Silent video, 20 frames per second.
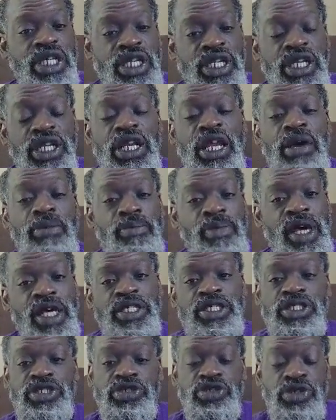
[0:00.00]
and in that
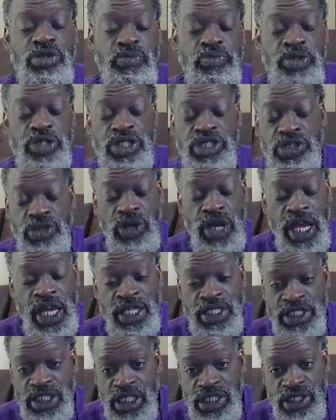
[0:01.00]
message, you can put your
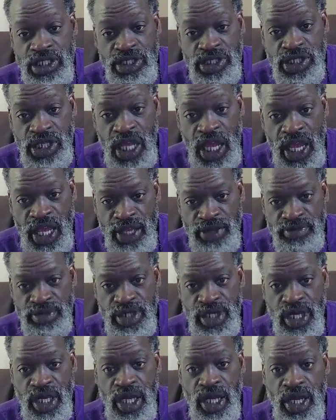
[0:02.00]
ancestors'
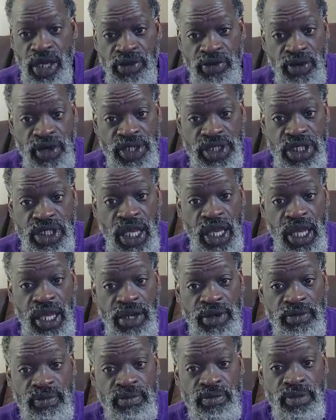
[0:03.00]
names. You
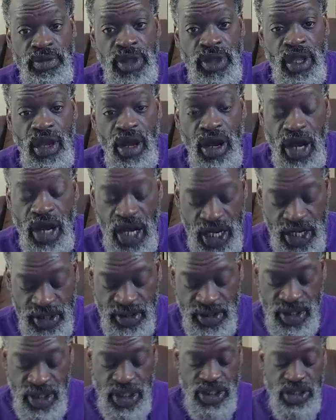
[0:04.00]
understand? All right.
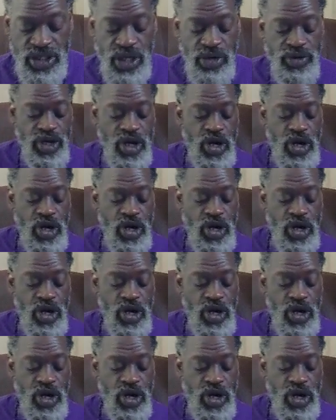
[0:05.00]
So here we